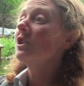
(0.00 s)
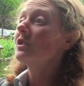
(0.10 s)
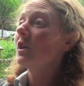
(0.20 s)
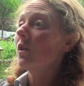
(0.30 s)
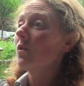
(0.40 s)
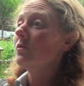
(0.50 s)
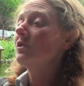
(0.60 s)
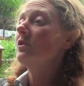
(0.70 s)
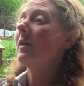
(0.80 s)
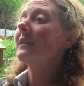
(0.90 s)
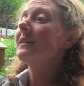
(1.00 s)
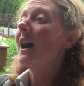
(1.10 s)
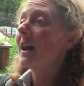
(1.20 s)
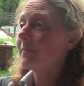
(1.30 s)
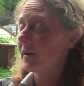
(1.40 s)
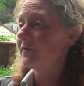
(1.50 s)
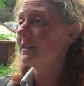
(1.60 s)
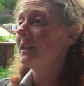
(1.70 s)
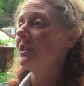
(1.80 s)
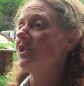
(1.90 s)
So to, on top
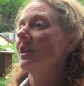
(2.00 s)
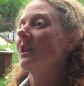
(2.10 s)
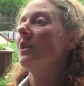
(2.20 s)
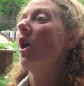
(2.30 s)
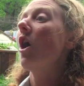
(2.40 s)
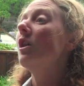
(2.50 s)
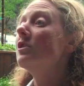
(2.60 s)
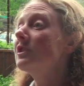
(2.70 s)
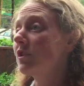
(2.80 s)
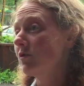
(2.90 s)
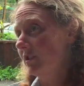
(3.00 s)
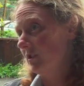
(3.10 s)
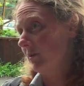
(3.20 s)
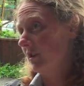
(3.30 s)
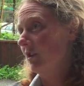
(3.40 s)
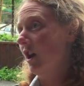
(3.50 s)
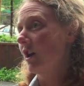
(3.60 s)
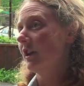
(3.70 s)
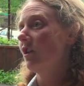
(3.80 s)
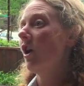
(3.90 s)
of teaching, also steward a
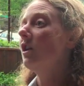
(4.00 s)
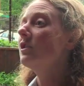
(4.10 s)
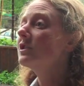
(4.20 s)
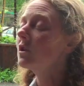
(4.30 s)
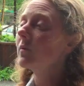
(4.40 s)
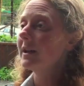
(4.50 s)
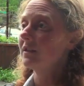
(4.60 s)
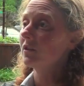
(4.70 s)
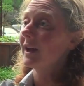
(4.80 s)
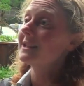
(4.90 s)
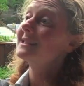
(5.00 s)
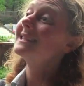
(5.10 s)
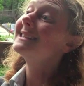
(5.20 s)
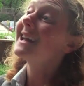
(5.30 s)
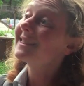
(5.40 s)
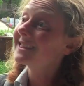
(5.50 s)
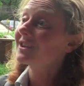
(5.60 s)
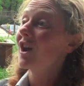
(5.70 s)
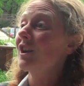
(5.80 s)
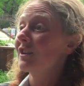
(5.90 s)
garden, also write the grants to get
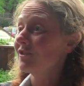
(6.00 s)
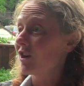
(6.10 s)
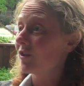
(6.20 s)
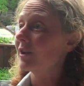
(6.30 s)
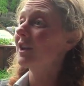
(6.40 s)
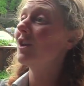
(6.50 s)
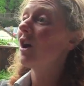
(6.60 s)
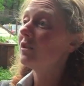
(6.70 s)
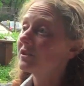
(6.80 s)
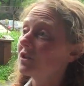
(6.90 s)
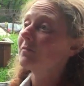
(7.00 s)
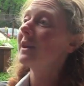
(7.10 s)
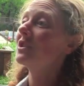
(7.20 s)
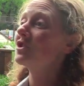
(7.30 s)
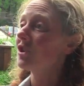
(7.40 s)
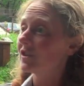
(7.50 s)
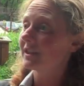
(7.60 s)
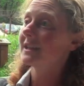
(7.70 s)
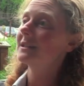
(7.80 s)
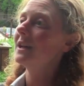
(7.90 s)
the garden going, also make sure
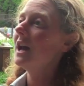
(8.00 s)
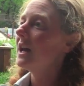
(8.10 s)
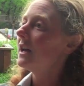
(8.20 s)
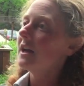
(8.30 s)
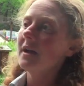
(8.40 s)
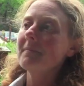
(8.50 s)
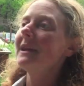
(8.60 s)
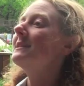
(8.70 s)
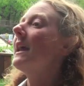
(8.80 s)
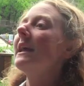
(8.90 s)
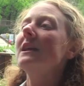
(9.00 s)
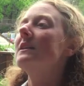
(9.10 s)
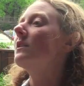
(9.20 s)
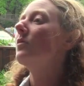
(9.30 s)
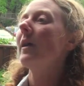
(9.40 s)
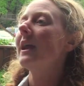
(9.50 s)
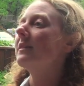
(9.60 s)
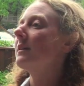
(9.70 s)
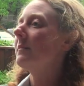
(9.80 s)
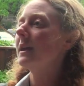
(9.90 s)
that it's maintained in a
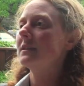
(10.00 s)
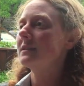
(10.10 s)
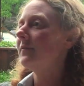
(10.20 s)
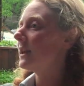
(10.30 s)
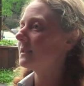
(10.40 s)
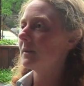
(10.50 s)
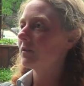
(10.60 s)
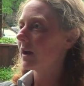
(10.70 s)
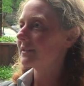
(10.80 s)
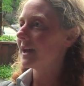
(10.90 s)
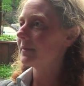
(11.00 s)
way that makes VSB grounds